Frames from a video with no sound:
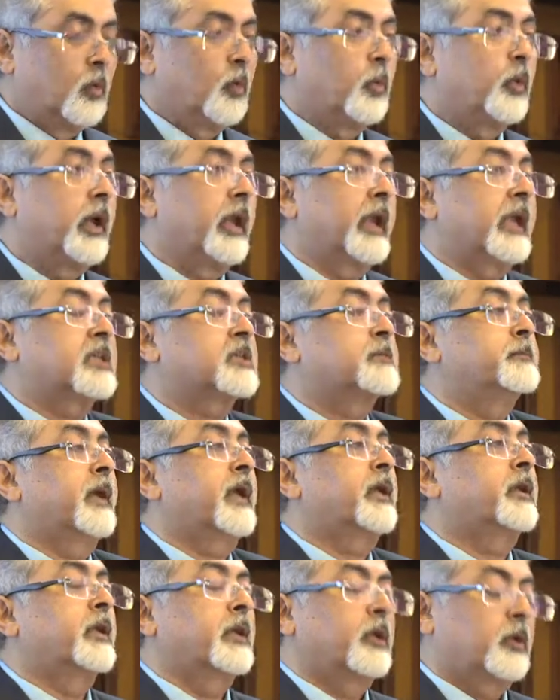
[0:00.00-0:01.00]
We are
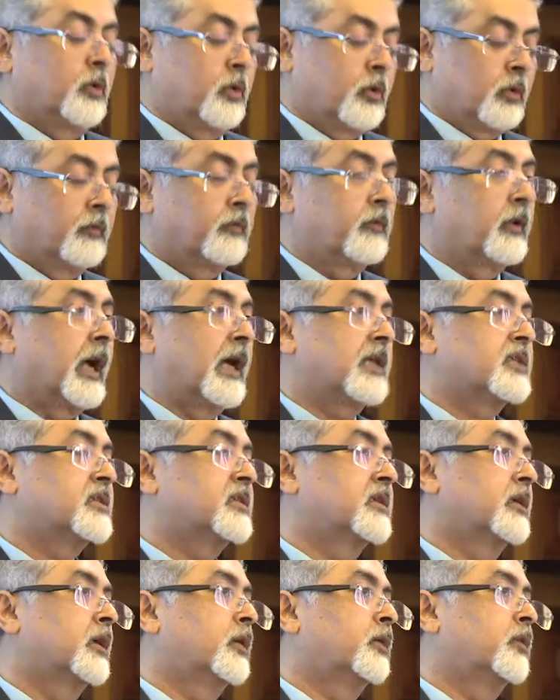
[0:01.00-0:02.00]
expecting to,
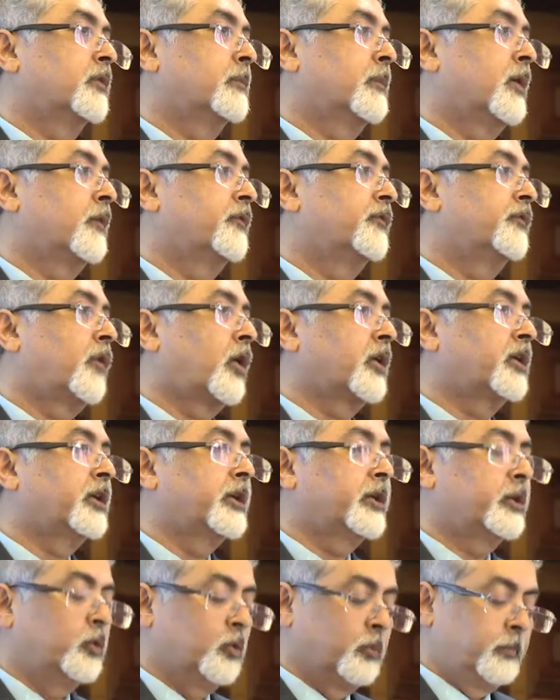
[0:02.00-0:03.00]
last year it was about
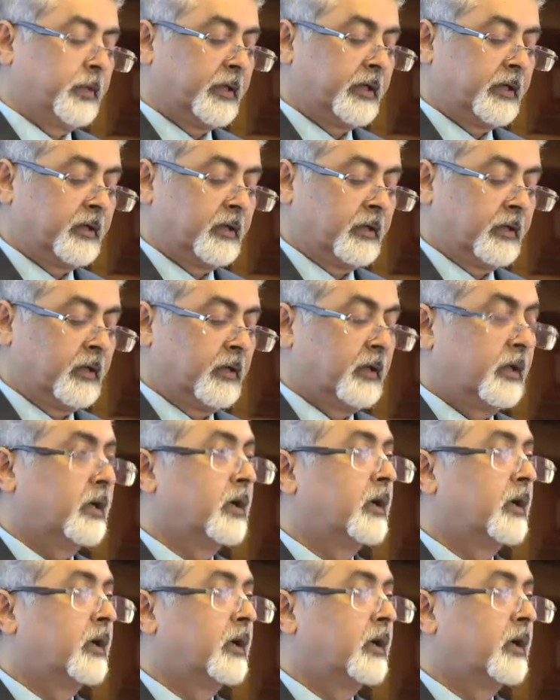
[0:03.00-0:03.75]
42 billion.